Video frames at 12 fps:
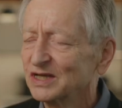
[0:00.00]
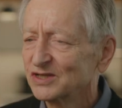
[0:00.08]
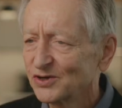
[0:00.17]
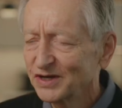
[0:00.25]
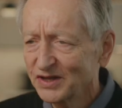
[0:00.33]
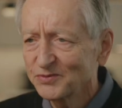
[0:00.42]

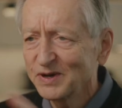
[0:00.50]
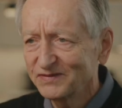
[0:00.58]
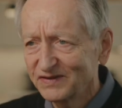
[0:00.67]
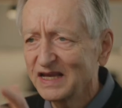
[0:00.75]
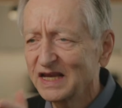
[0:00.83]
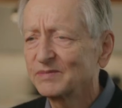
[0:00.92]
So another way of
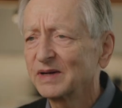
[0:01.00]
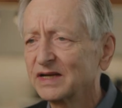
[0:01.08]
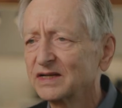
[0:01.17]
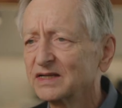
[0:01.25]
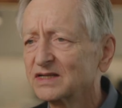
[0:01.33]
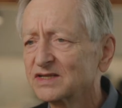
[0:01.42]
thinking about
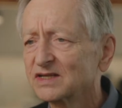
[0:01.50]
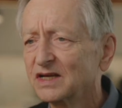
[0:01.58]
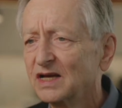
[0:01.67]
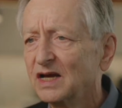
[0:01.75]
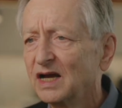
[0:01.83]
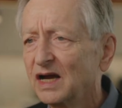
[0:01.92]
it is,
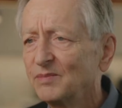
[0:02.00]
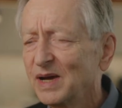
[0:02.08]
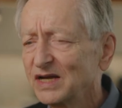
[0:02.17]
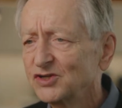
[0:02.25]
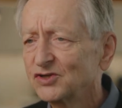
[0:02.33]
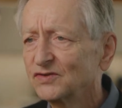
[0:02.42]

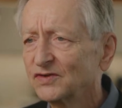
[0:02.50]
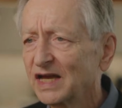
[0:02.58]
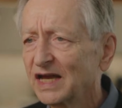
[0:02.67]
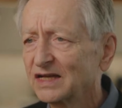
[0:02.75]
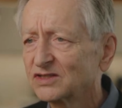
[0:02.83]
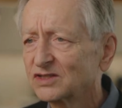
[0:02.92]
imagine
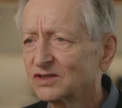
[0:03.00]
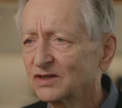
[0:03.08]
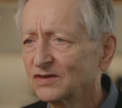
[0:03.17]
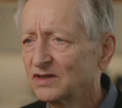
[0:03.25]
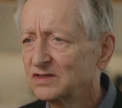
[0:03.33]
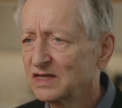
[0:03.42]
that
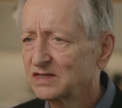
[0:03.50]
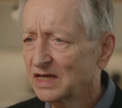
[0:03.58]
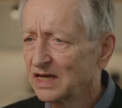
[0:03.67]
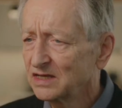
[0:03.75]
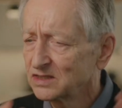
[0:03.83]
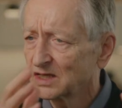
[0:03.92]
there's this
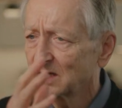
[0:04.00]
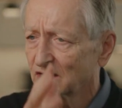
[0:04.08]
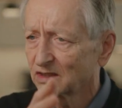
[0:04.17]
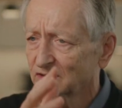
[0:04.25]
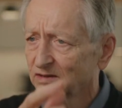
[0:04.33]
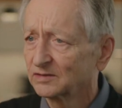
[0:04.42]

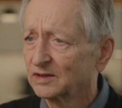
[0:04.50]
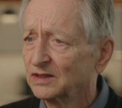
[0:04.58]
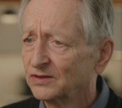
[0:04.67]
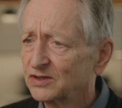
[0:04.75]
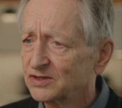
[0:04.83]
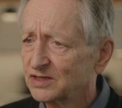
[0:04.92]
kindergarten.
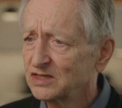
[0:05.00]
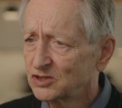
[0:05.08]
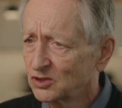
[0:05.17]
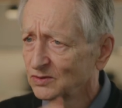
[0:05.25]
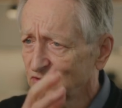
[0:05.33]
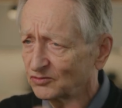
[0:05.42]
There's these
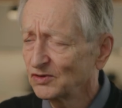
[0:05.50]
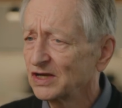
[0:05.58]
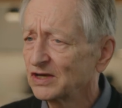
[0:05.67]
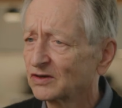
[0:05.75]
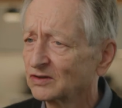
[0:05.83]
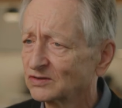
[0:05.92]
2 and
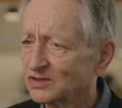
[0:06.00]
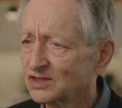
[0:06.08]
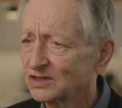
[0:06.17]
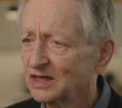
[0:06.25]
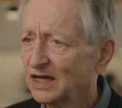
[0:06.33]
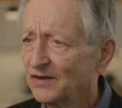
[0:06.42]

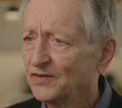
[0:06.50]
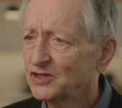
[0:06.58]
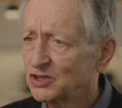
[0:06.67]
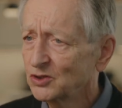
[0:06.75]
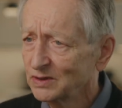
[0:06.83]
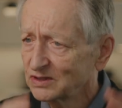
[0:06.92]
3-year-olds, and the
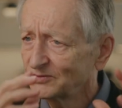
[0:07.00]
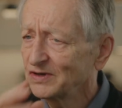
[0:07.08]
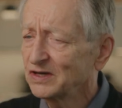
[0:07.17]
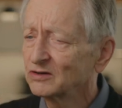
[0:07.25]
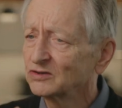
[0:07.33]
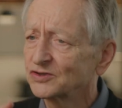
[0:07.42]
2 and
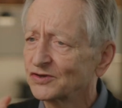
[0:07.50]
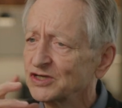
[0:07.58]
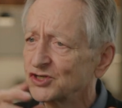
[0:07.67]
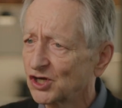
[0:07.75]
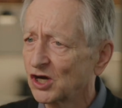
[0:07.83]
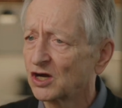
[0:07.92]
3-year-olds are in
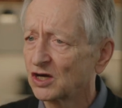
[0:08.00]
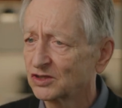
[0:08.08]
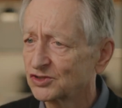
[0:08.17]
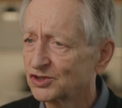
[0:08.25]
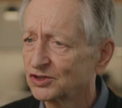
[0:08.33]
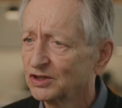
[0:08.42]

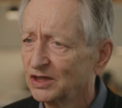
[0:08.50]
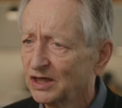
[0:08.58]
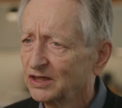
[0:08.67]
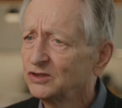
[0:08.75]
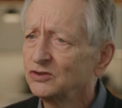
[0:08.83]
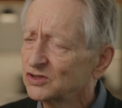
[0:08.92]
charge,
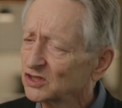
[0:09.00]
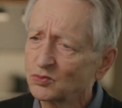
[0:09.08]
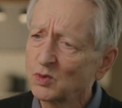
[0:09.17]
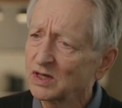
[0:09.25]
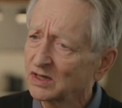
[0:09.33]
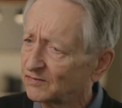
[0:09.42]
and you just
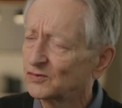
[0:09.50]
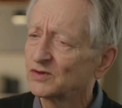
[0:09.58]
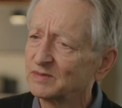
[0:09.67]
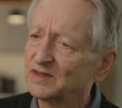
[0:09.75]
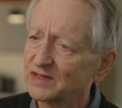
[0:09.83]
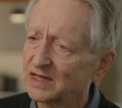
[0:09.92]
work for them in the